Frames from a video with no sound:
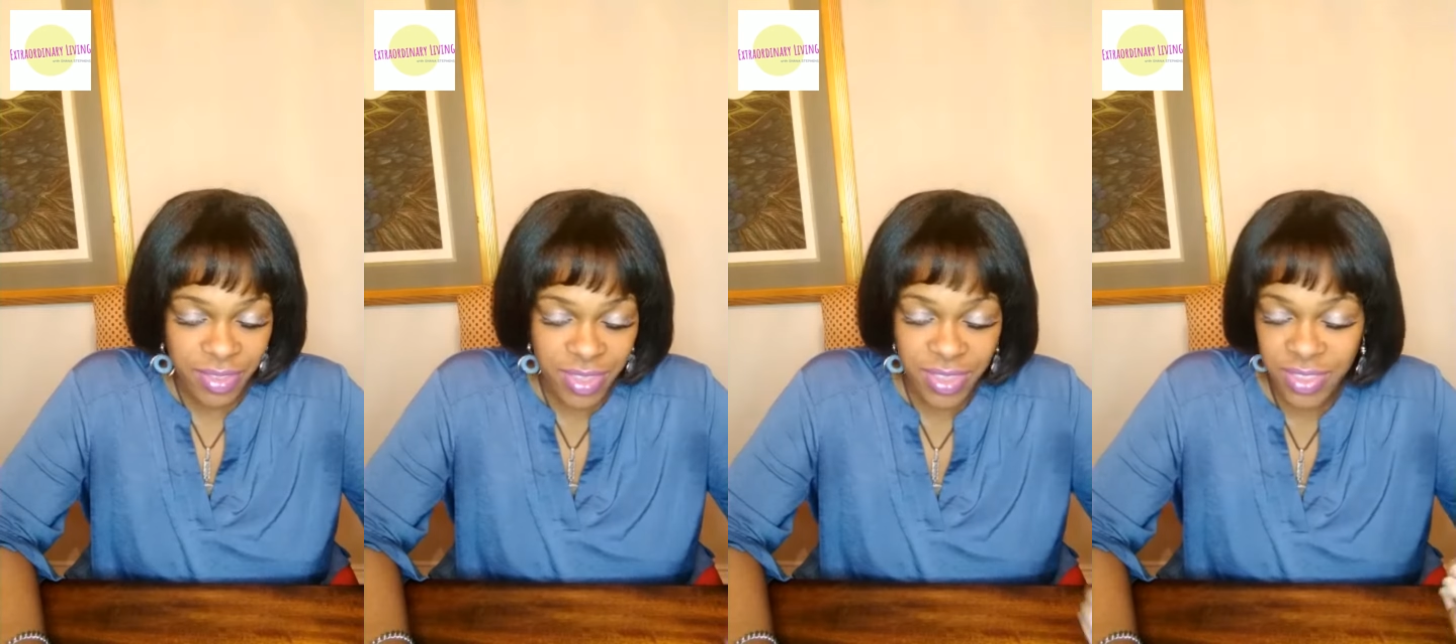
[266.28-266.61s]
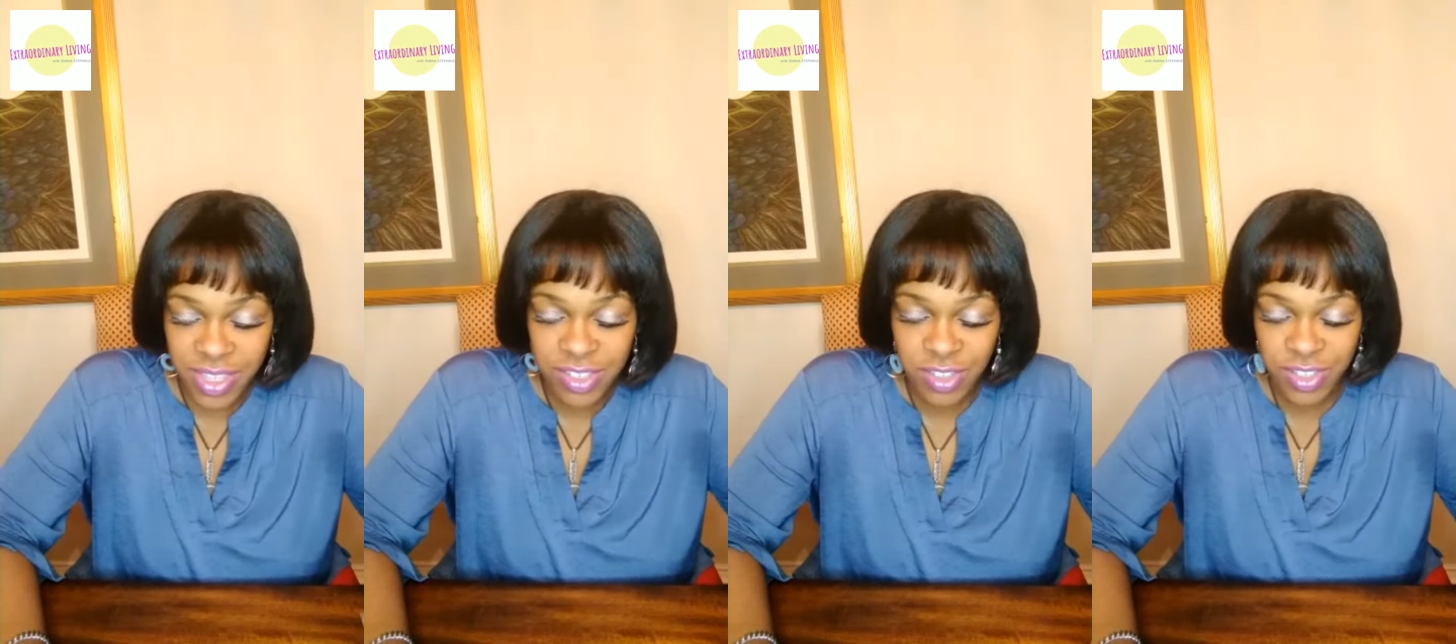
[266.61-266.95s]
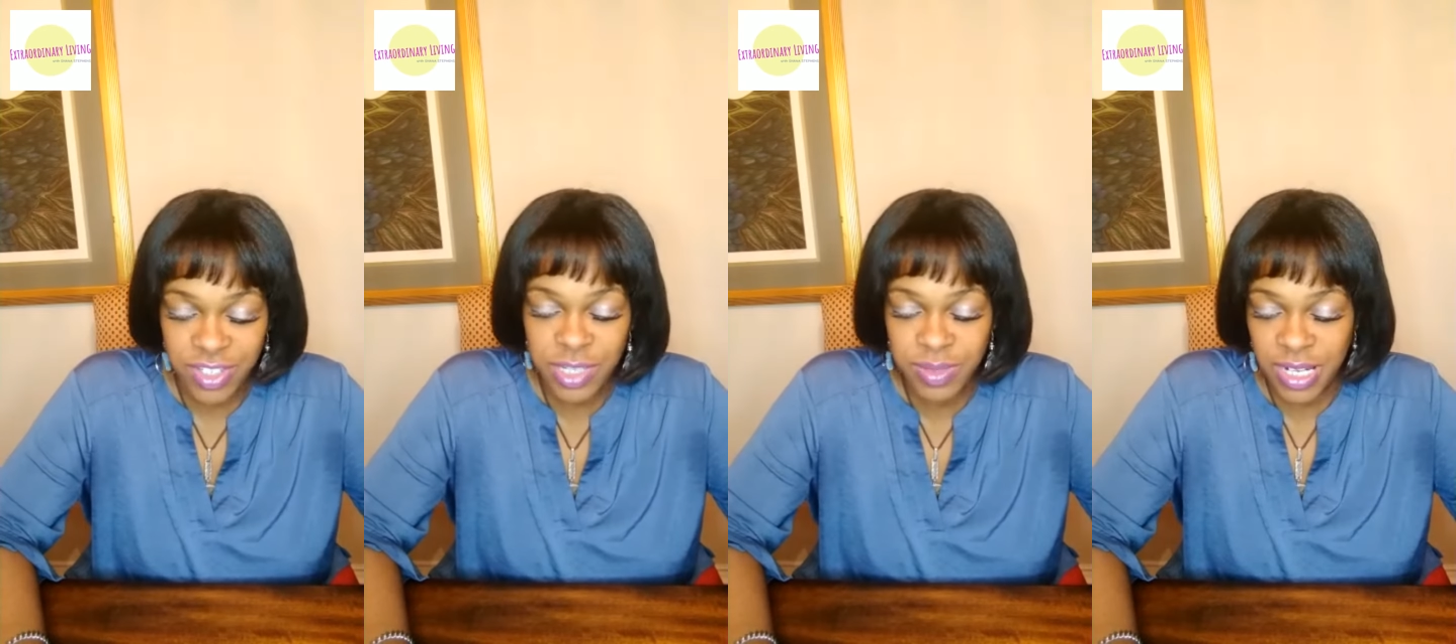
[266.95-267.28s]
These are
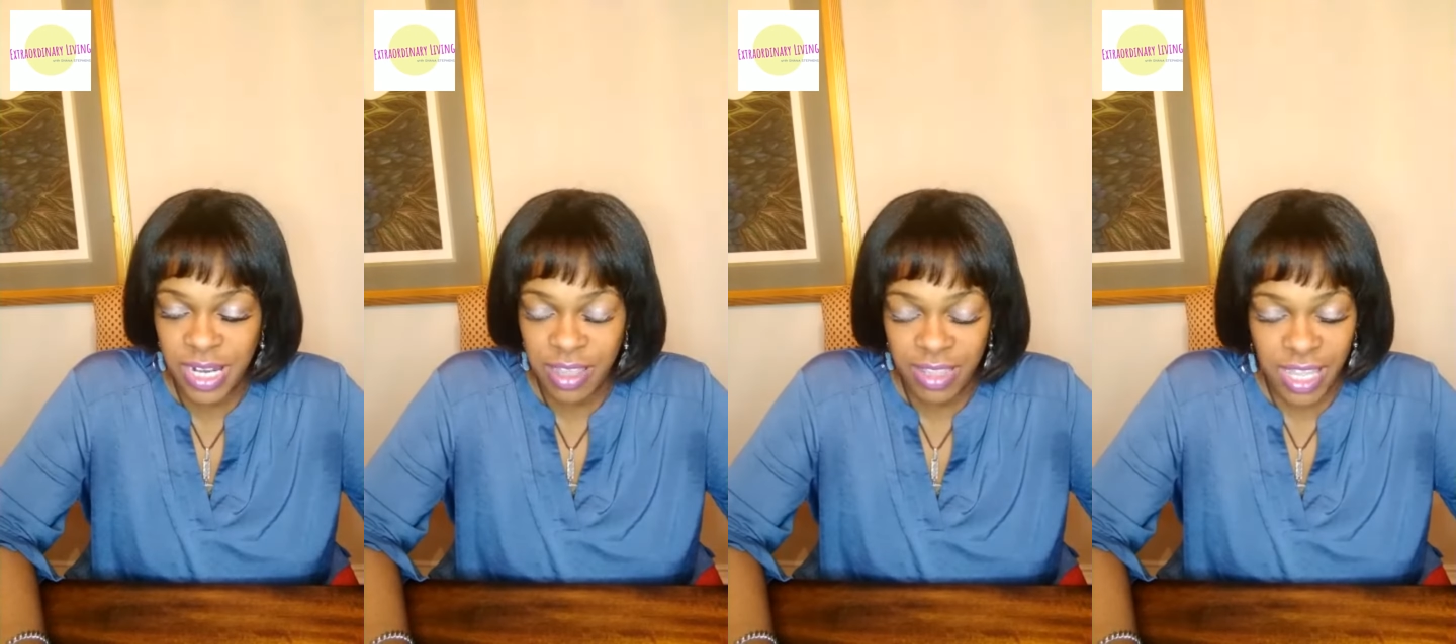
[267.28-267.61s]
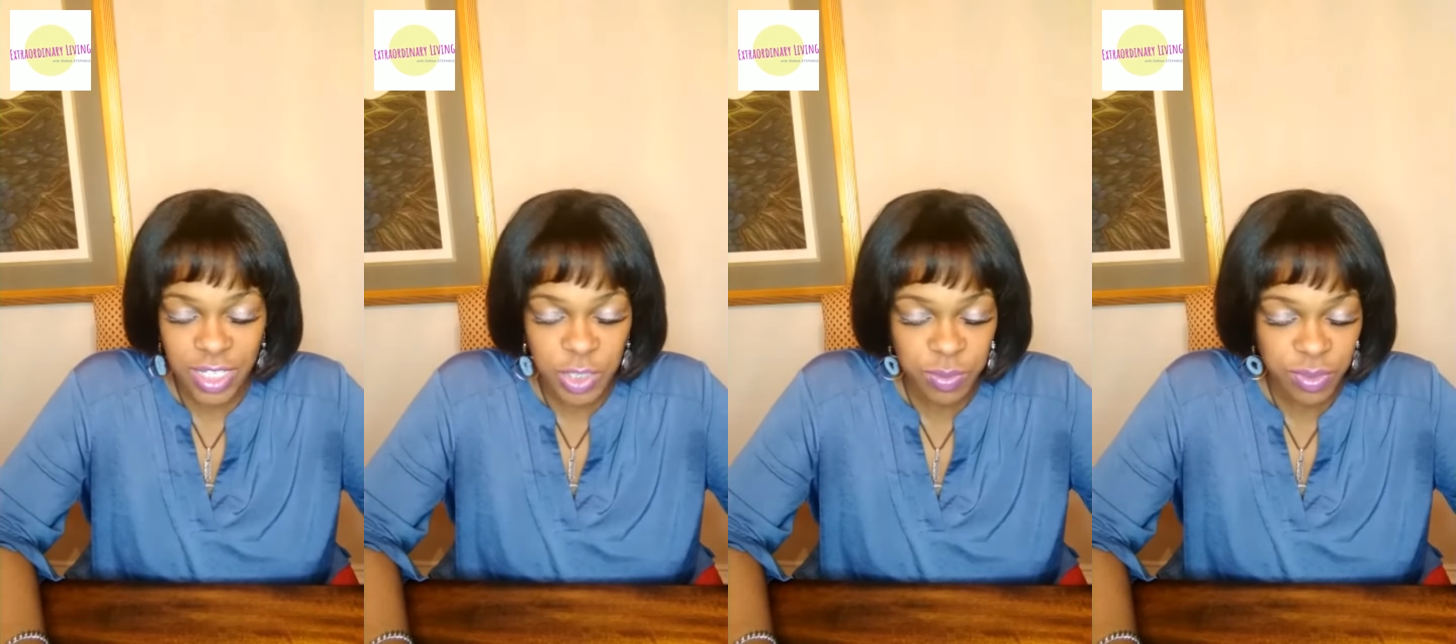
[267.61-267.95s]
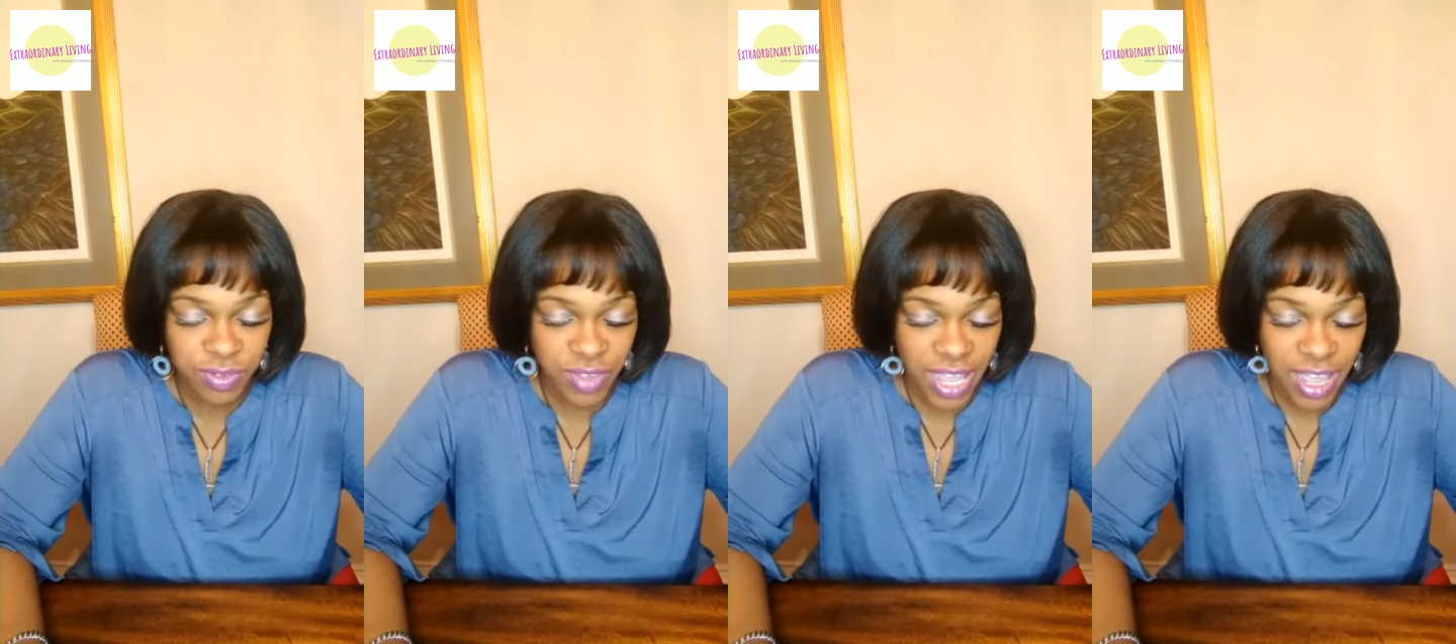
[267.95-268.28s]
the tips that I like to
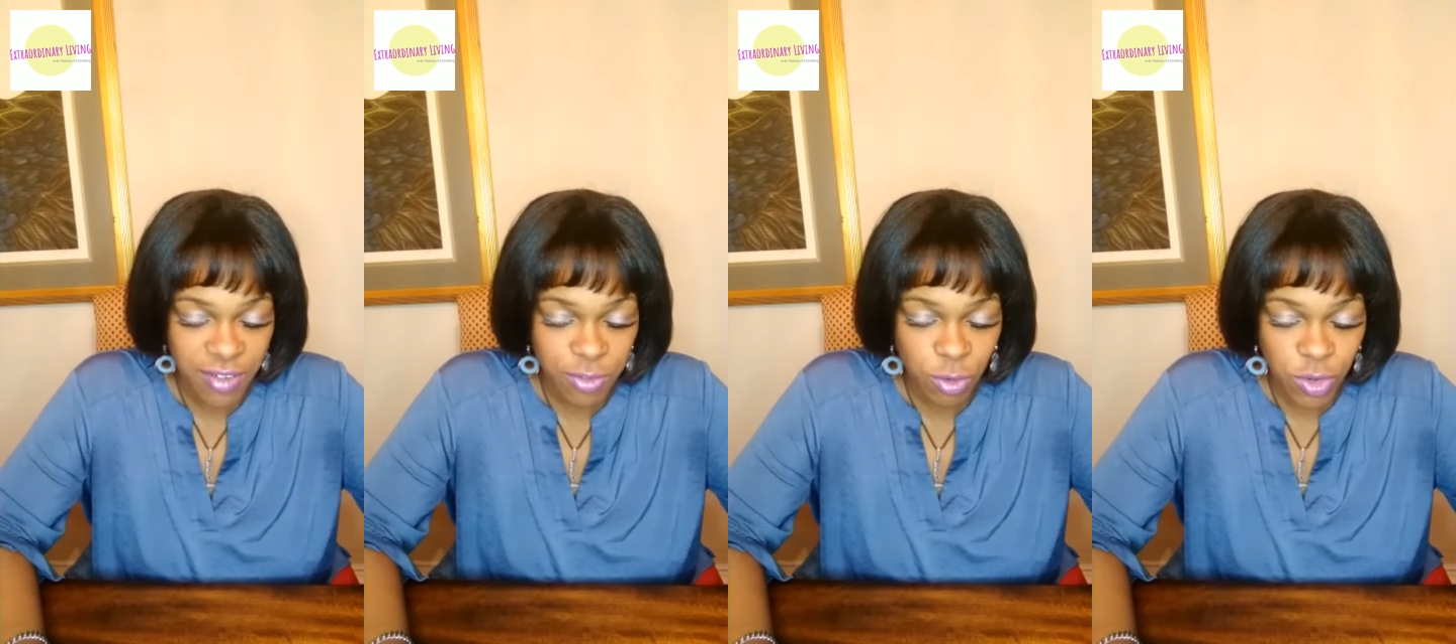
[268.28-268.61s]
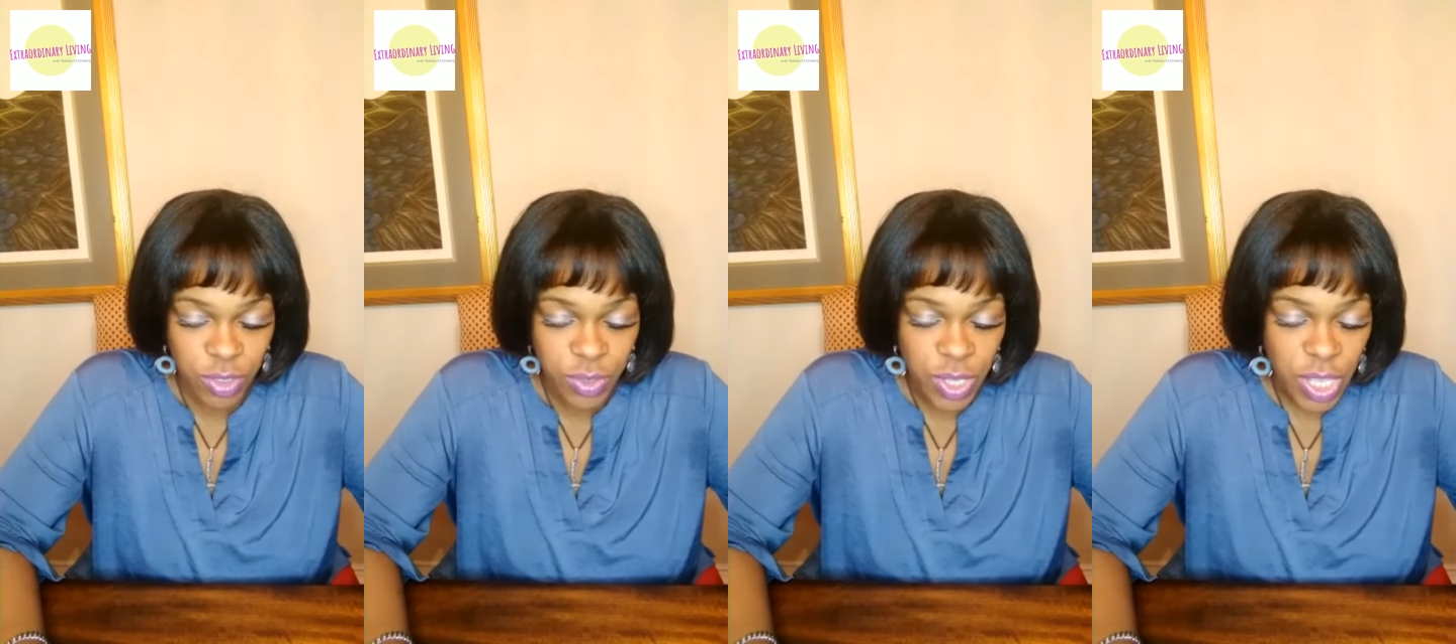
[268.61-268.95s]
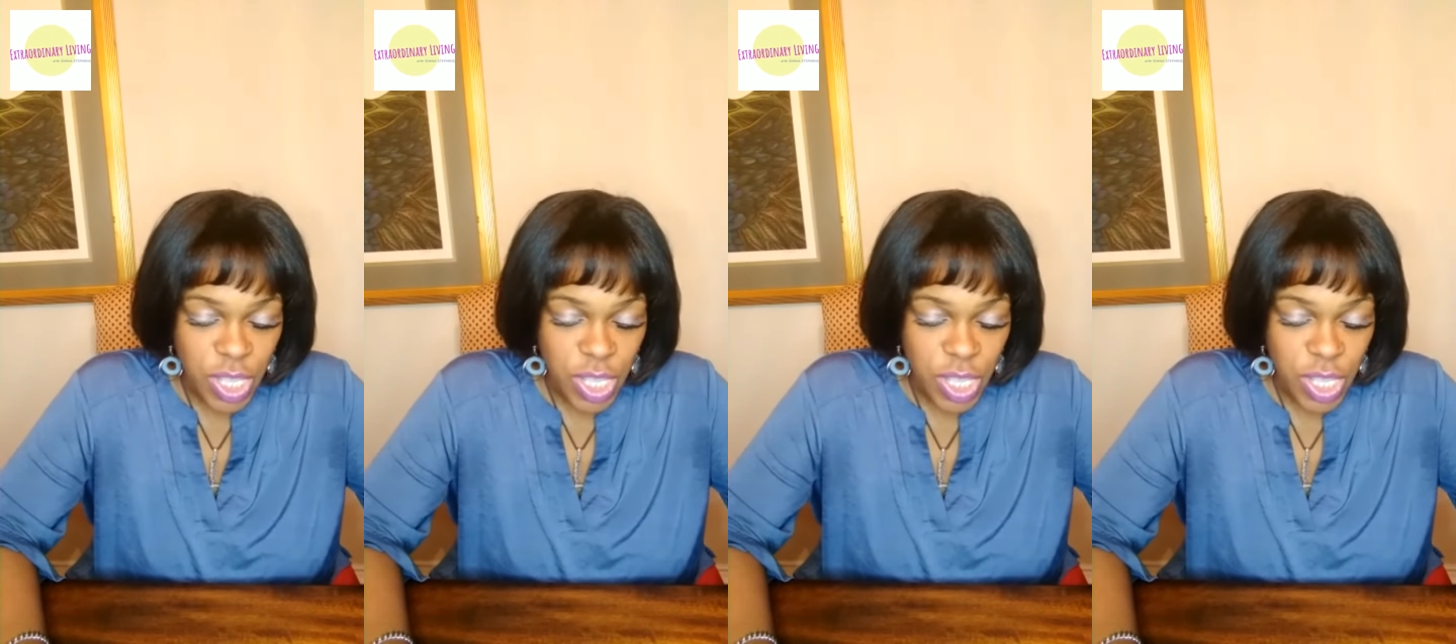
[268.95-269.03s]
provide for you.